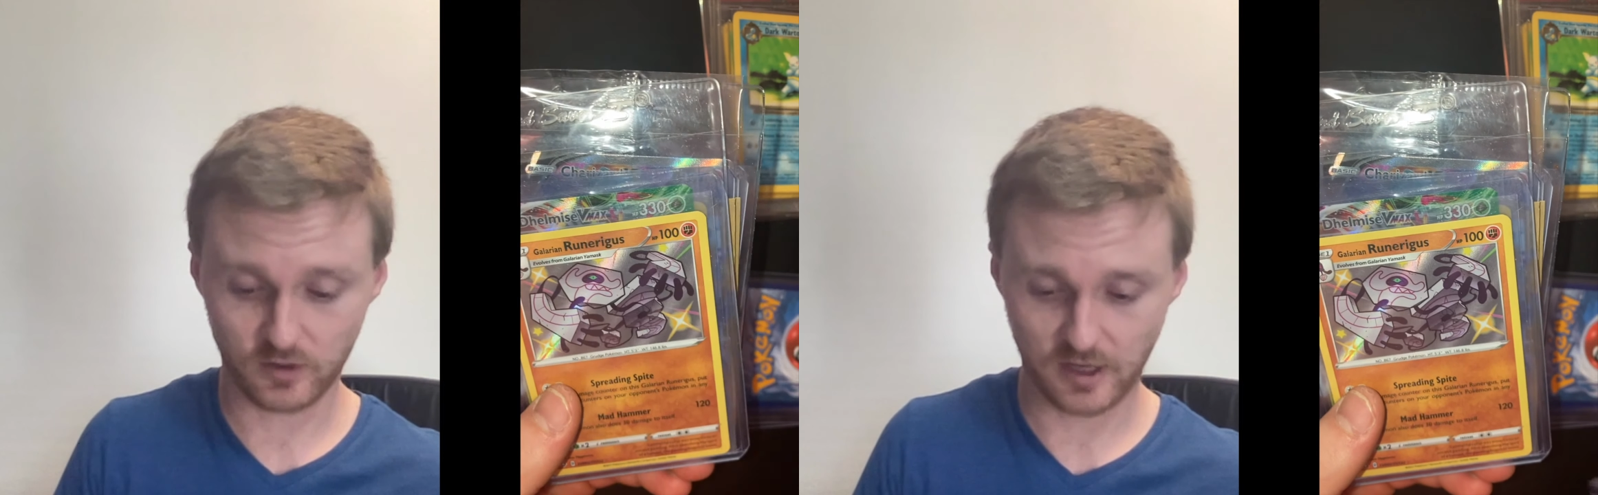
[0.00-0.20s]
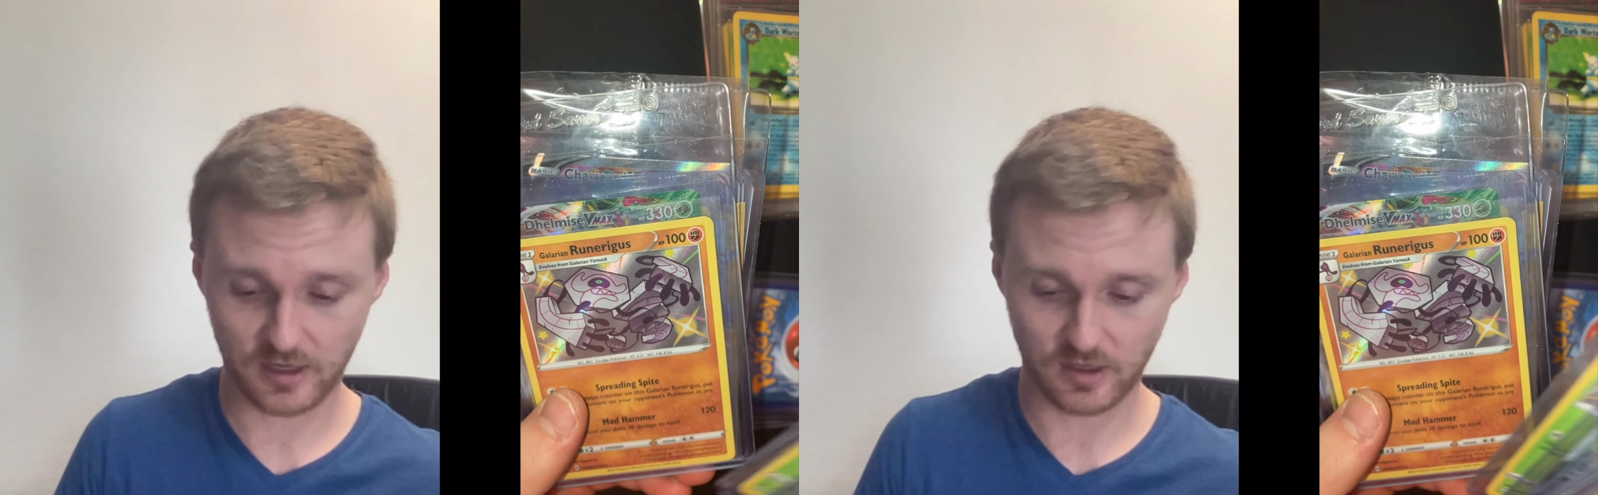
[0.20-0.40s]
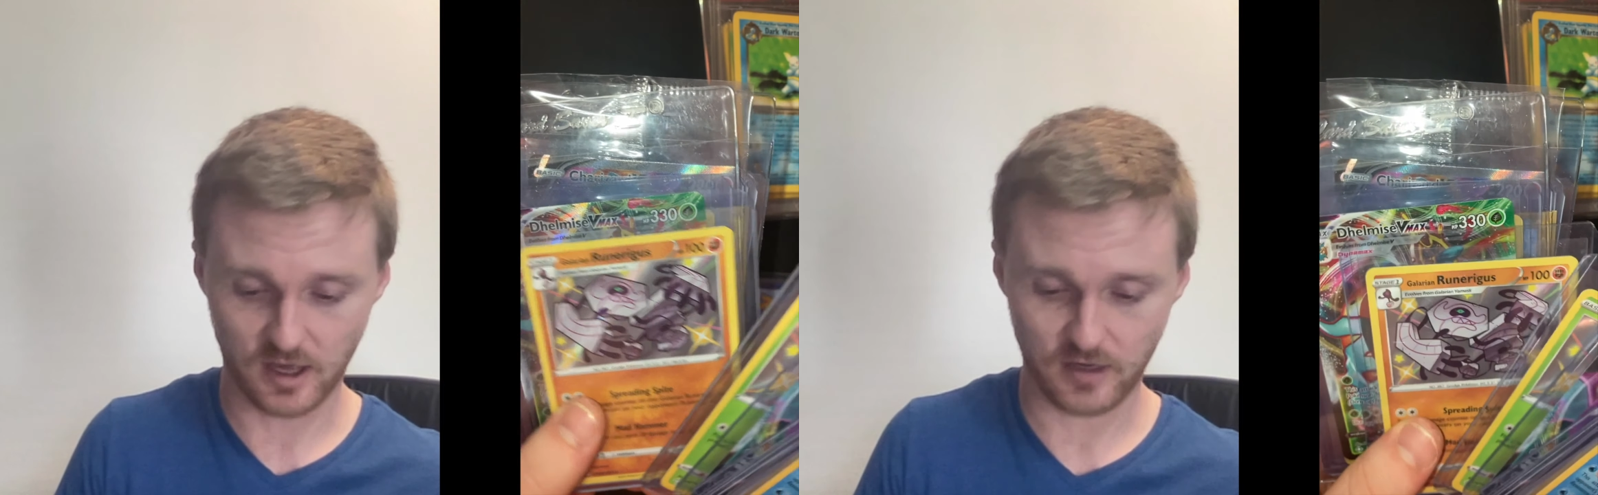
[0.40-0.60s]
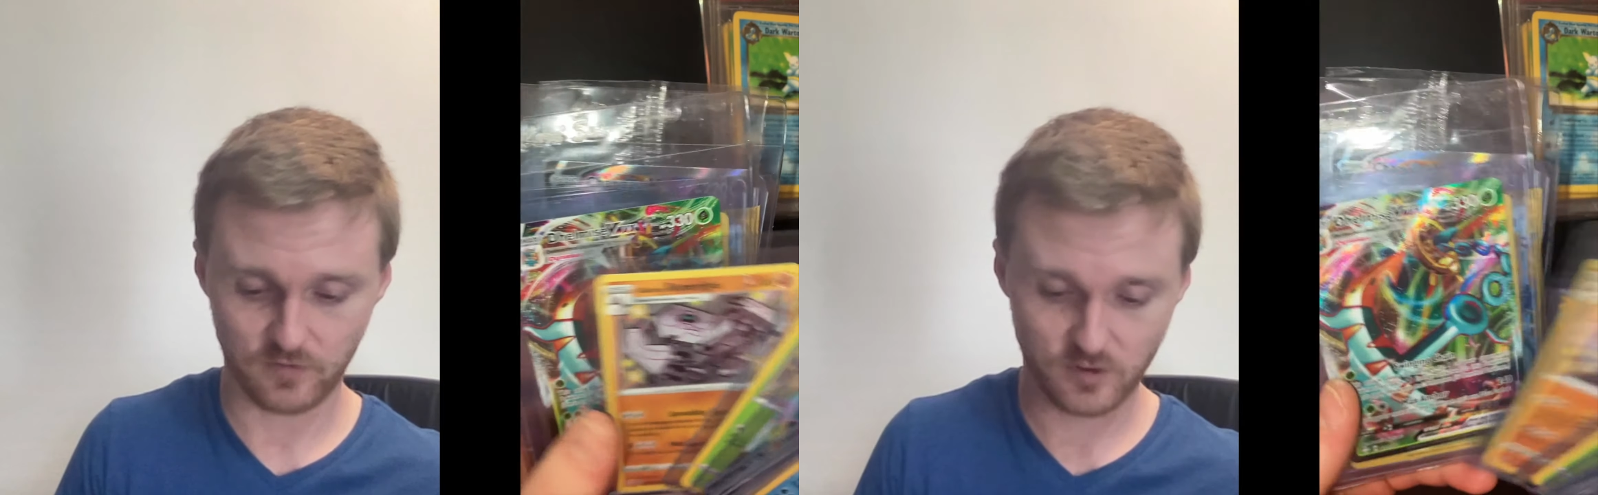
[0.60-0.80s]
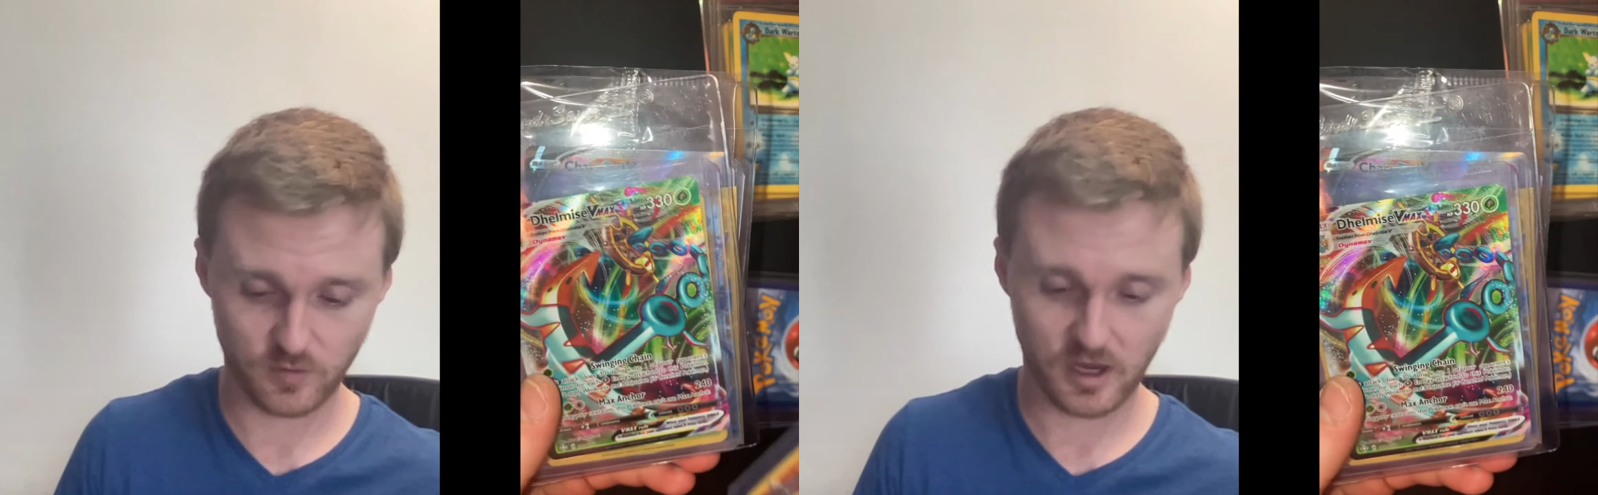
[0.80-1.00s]
that that got a
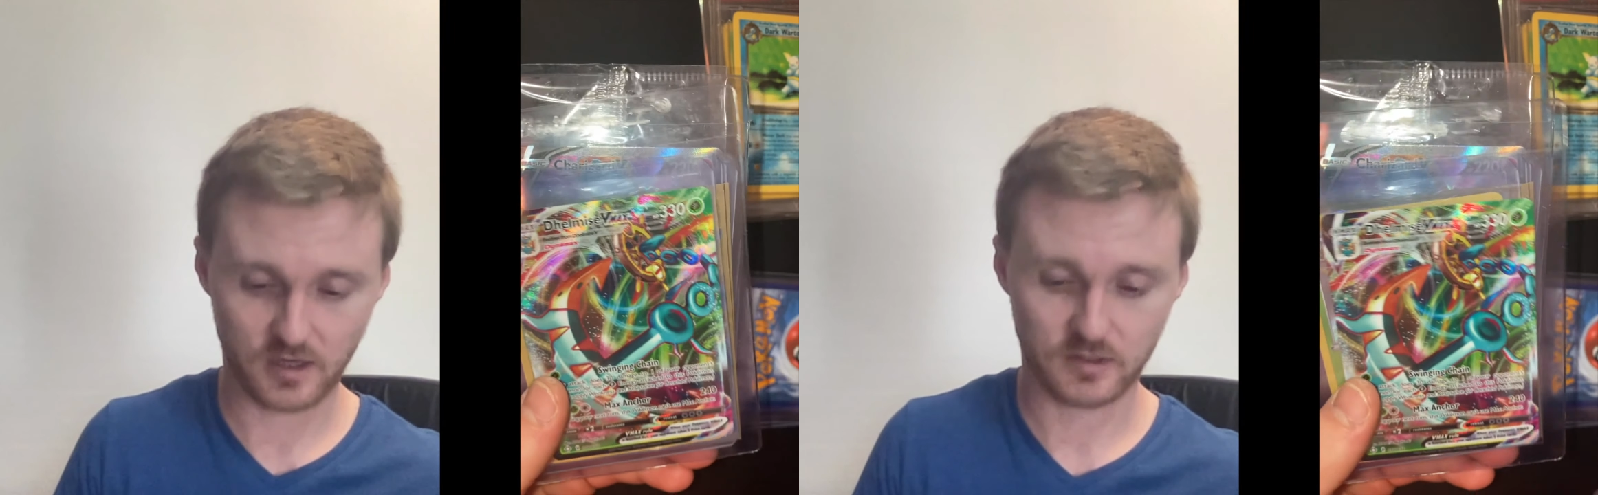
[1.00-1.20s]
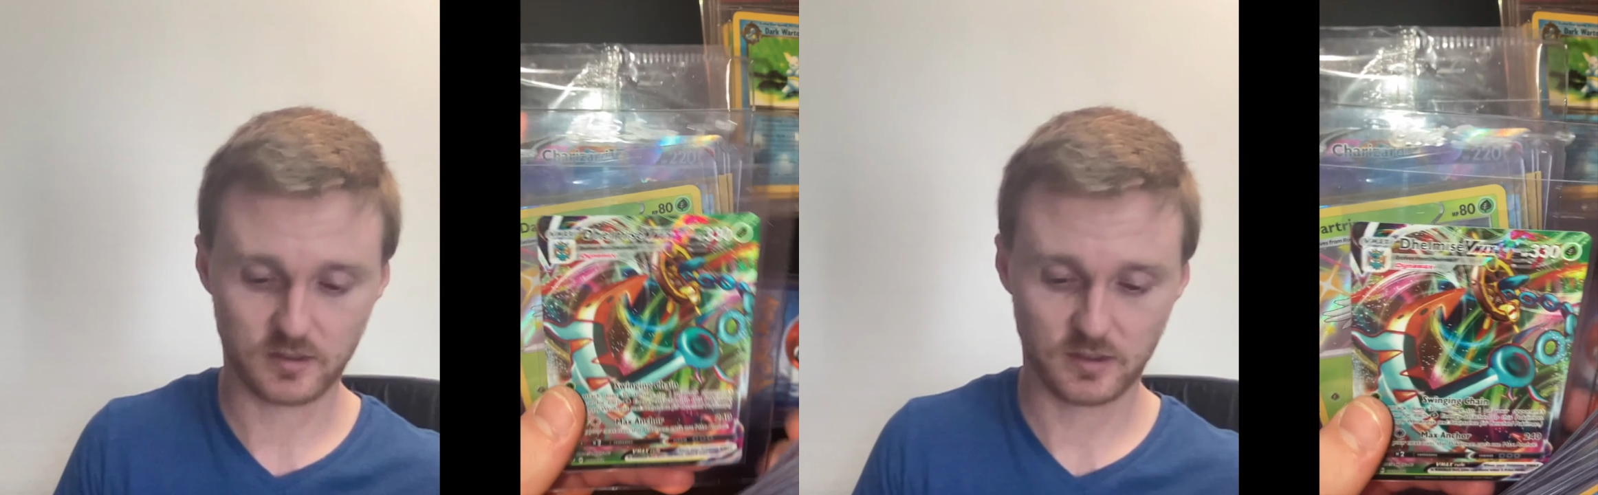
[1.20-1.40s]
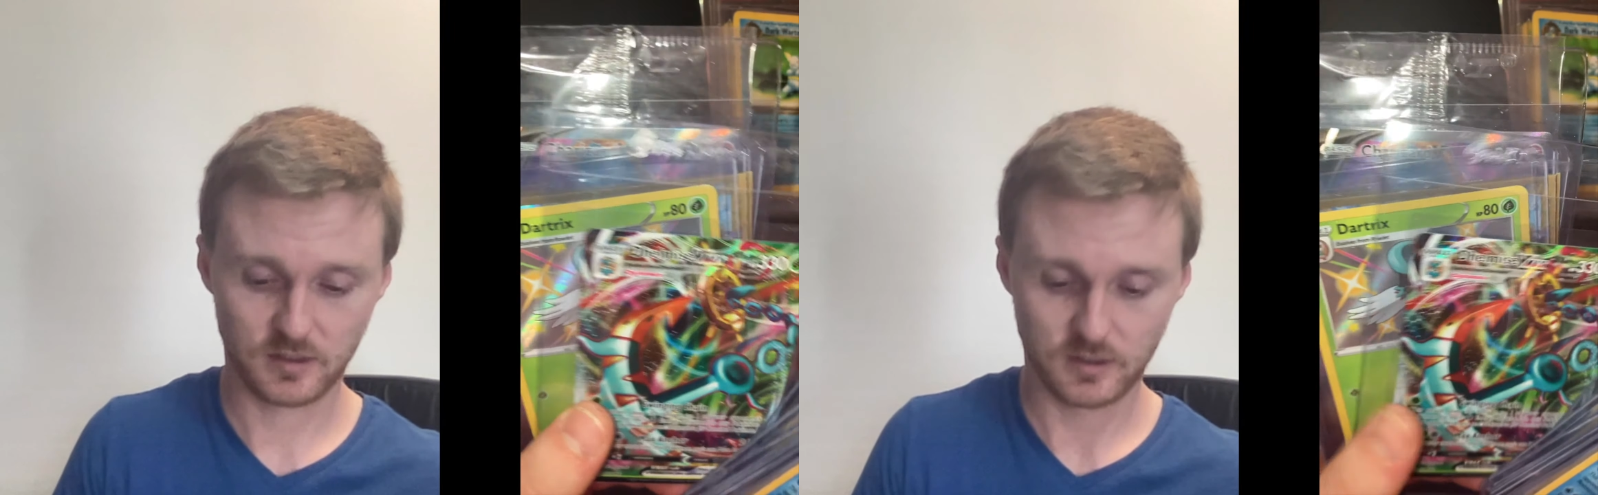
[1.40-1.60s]
VMAX.